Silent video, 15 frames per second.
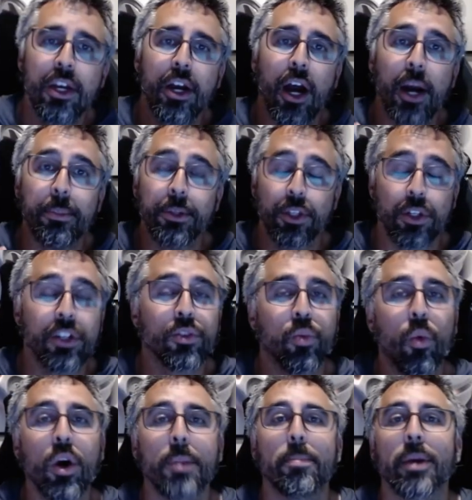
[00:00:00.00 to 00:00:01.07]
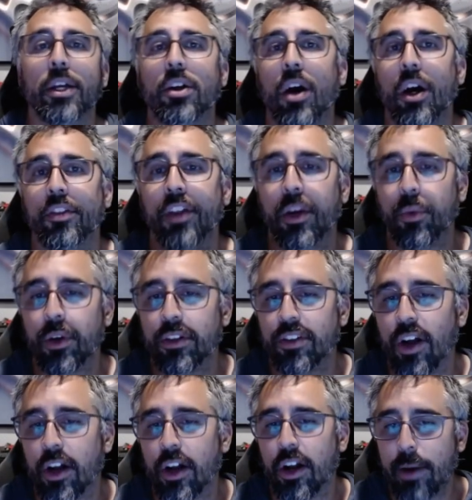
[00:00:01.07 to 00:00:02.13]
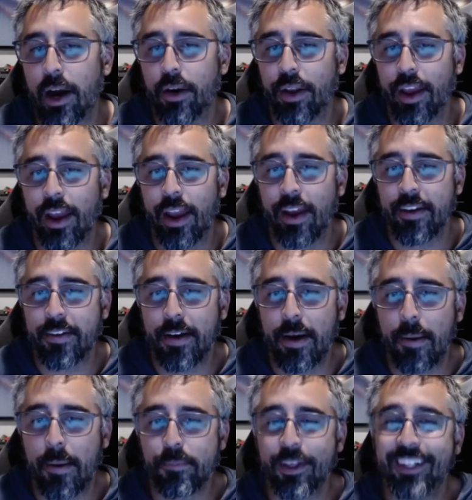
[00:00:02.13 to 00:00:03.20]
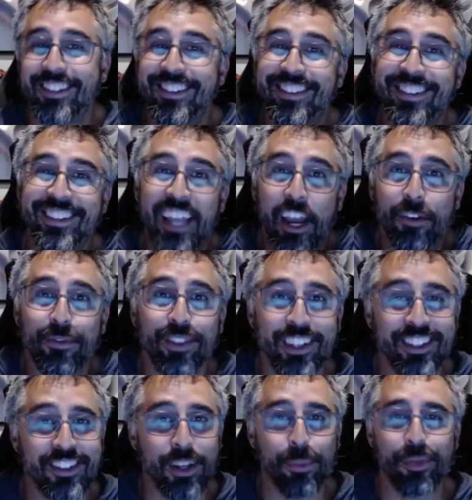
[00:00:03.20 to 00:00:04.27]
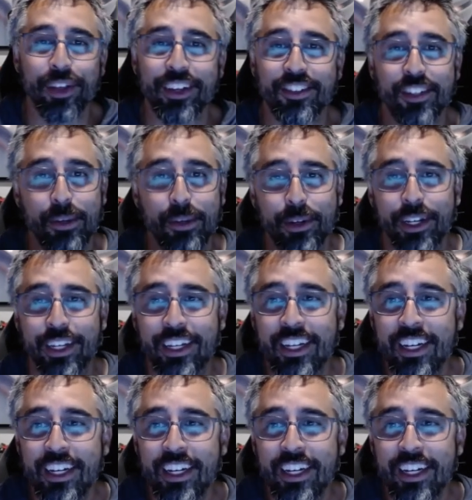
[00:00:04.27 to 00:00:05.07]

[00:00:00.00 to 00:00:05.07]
Uh, but there is one big con that I want to talk about, and um, it's definitely something somebody